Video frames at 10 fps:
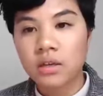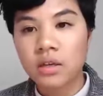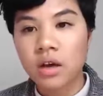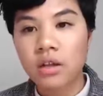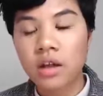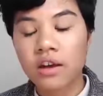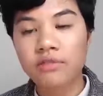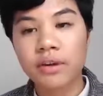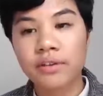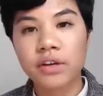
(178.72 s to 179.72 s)
a lot of
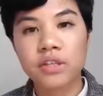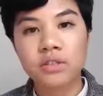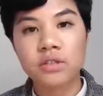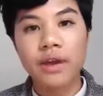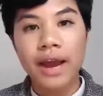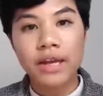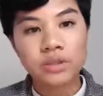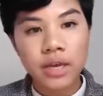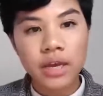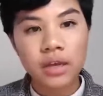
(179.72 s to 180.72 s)
my friends
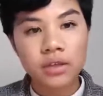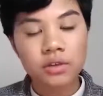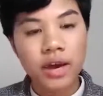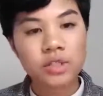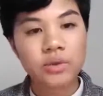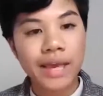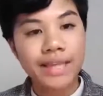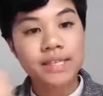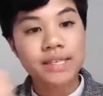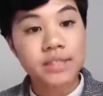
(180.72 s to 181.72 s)
graduate
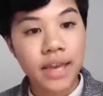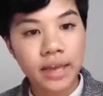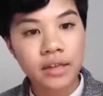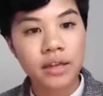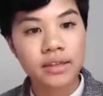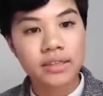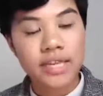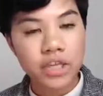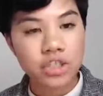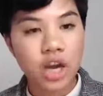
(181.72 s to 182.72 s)
into debt and then
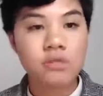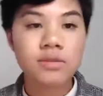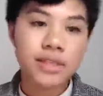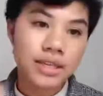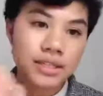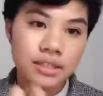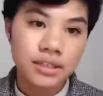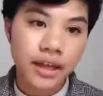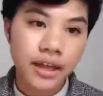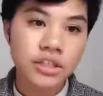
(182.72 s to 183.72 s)
take jobs that they
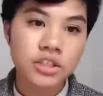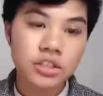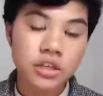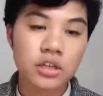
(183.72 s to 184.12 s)
didn't like just